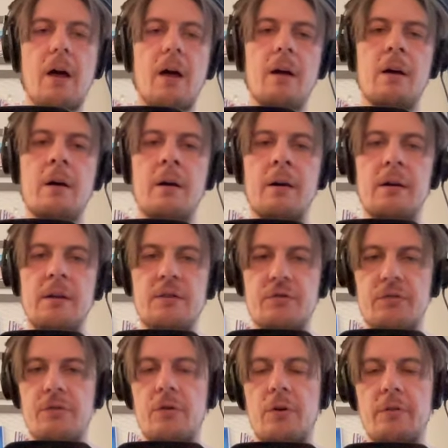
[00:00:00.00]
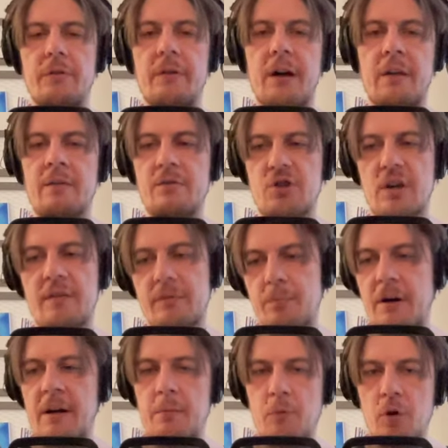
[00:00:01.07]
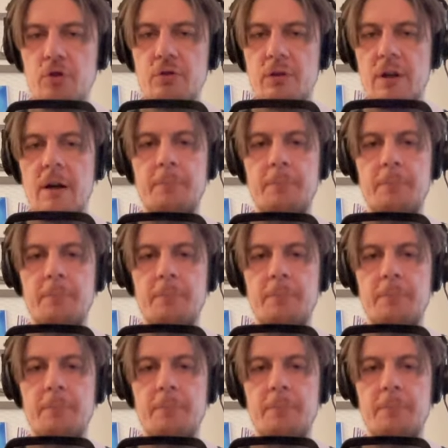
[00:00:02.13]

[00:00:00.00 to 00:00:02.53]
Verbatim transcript: uh, it's not done just by modulo